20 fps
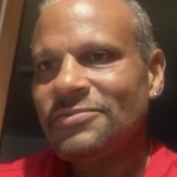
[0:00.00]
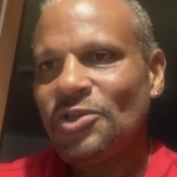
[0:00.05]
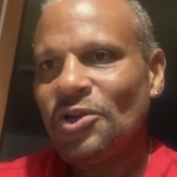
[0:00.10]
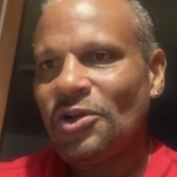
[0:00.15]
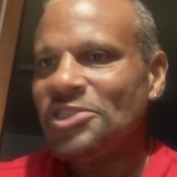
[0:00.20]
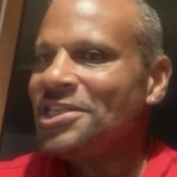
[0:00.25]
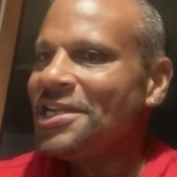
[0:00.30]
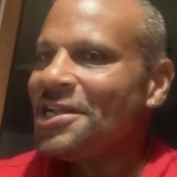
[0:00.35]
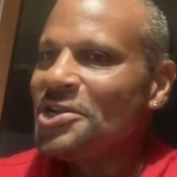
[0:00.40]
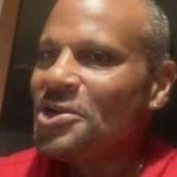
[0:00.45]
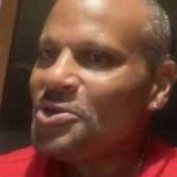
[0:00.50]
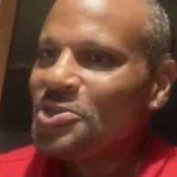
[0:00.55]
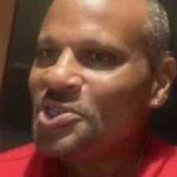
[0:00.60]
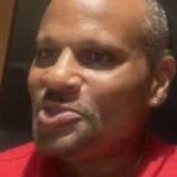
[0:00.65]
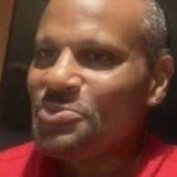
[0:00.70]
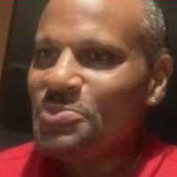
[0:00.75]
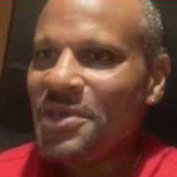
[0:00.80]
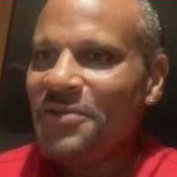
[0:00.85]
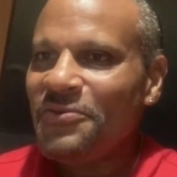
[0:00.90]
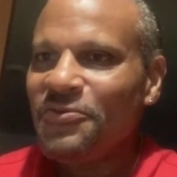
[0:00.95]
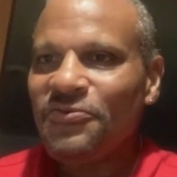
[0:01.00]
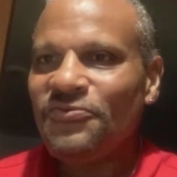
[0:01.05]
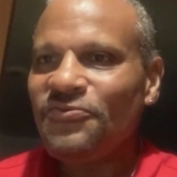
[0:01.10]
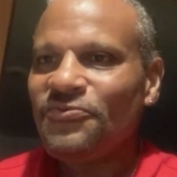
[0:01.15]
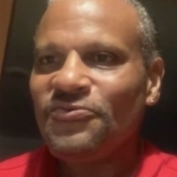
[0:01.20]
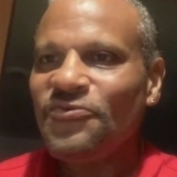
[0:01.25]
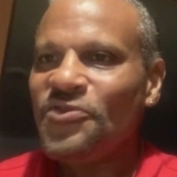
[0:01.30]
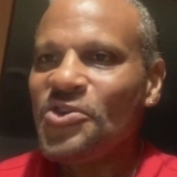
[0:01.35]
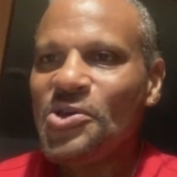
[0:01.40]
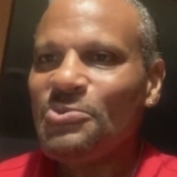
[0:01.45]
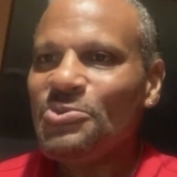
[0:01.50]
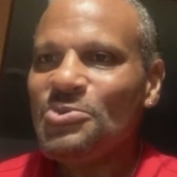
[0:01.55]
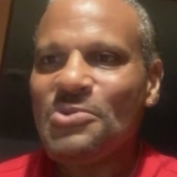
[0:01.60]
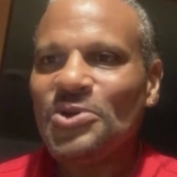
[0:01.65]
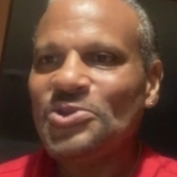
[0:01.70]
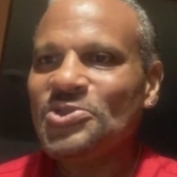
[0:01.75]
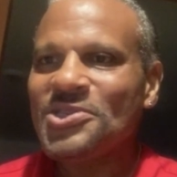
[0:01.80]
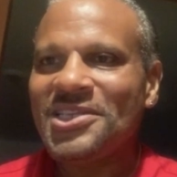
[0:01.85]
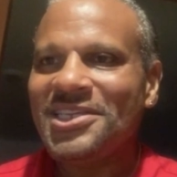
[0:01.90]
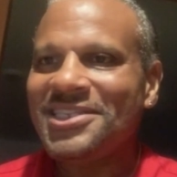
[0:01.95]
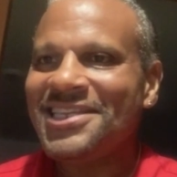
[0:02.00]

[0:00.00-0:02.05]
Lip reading: She doesn't know she's being filmed most of the